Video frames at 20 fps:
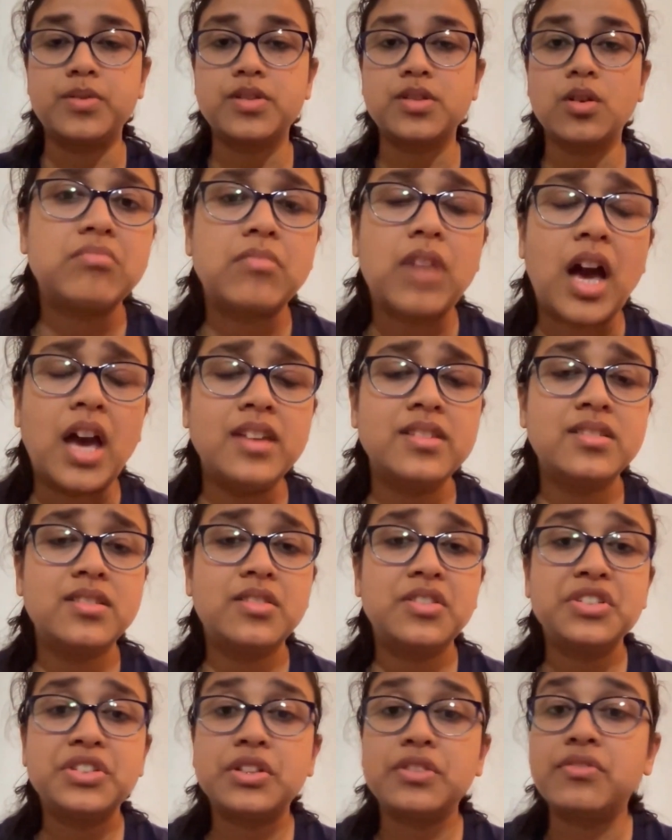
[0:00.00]
So
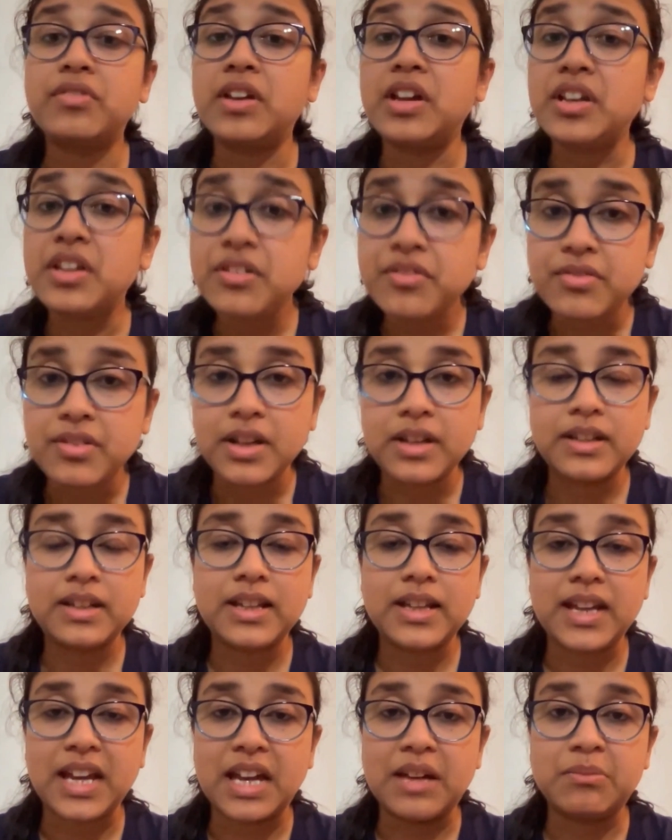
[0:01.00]
IISER is a very
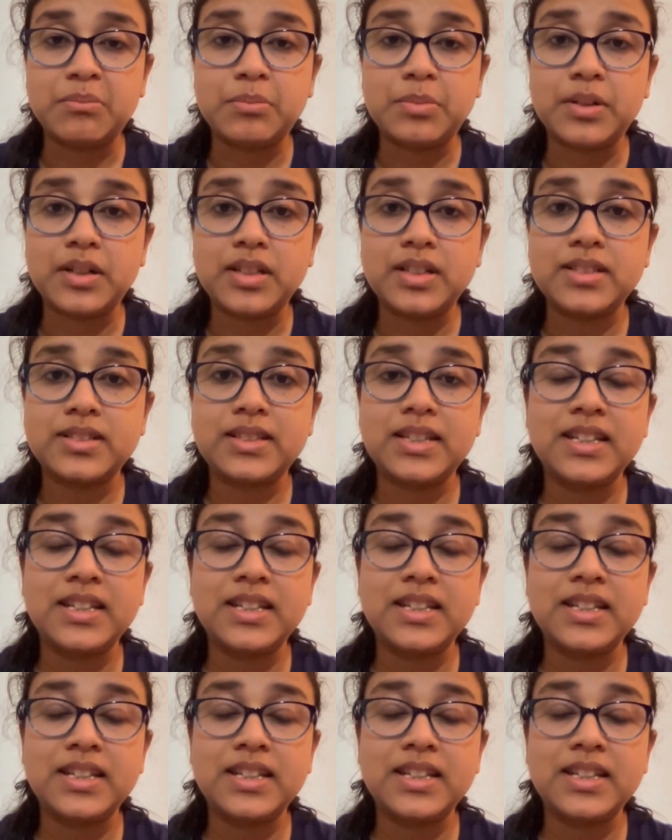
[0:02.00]
friendly campus.